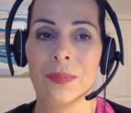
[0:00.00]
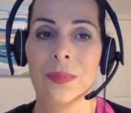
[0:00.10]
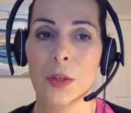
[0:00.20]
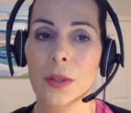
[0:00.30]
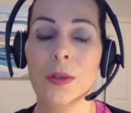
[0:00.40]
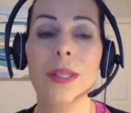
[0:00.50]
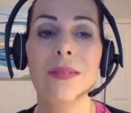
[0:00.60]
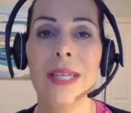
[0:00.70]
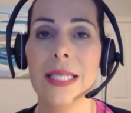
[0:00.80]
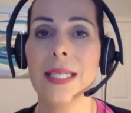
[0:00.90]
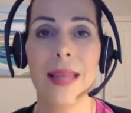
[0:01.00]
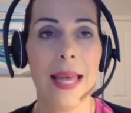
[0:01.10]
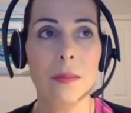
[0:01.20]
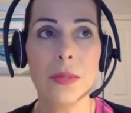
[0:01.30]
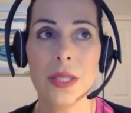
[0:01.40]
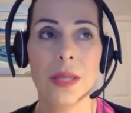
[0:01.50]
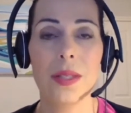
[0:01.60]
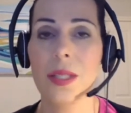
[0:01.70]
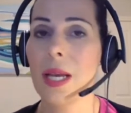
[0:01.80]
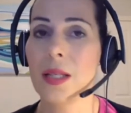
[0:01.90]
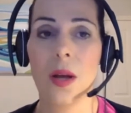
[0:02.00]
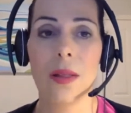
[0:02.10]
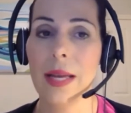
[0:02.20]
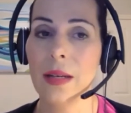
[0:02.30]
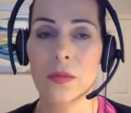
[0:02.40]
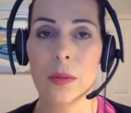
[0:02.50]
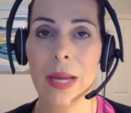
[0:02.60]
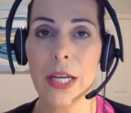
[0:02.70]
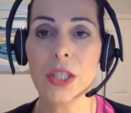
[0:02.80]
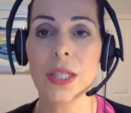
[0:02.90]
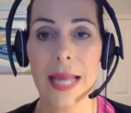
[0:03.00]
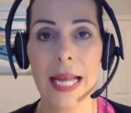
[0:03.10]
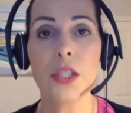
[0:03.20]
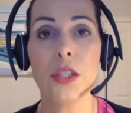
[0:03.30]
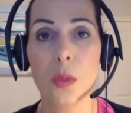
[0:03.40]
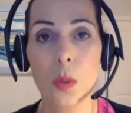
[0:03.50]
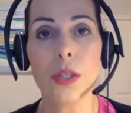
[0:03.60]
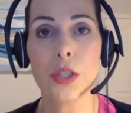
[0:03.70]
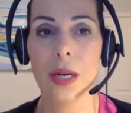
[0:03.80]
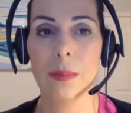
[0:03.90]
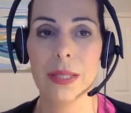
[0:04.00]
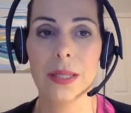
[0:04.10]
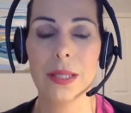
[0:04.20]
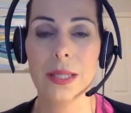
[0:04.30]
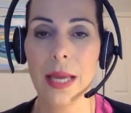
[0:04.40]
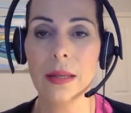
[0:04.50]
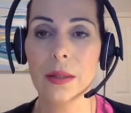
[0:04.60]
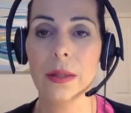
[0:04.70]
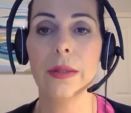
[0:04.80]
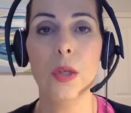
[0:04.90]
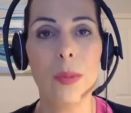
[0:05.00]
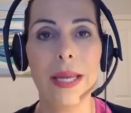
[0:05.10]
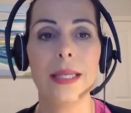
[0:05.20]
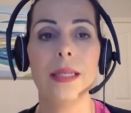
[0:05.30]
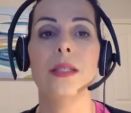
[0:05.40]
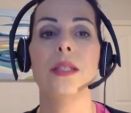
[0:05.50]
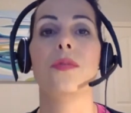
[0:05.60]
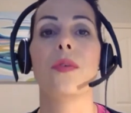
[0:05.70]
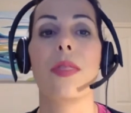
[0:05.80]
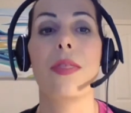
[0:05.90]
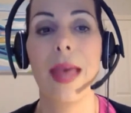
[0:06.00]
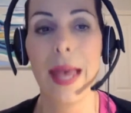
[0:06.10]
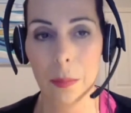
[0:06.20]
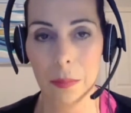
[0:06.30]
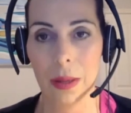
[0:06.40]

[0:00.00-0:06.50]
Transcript: You're leaving it to them to synthesize all that information. That's your job as the sender. You make it easy for them.